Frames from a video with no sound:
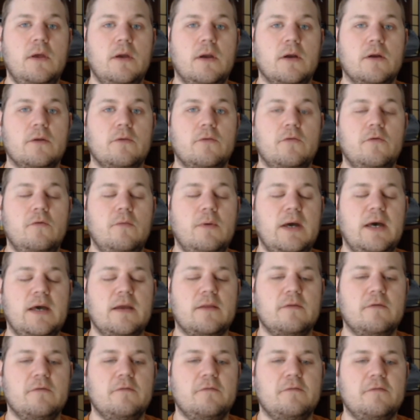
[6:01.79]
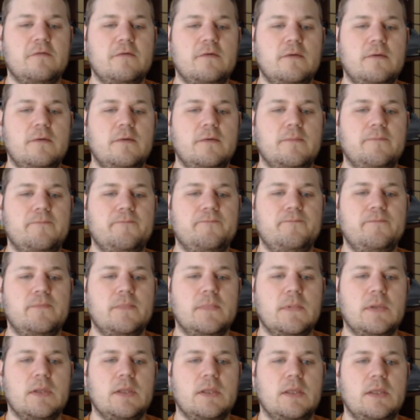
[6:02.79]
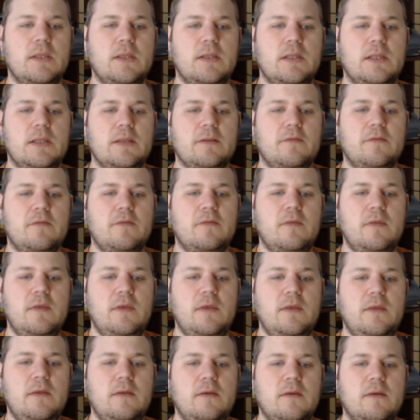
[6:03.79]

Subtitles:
are too active. And let's see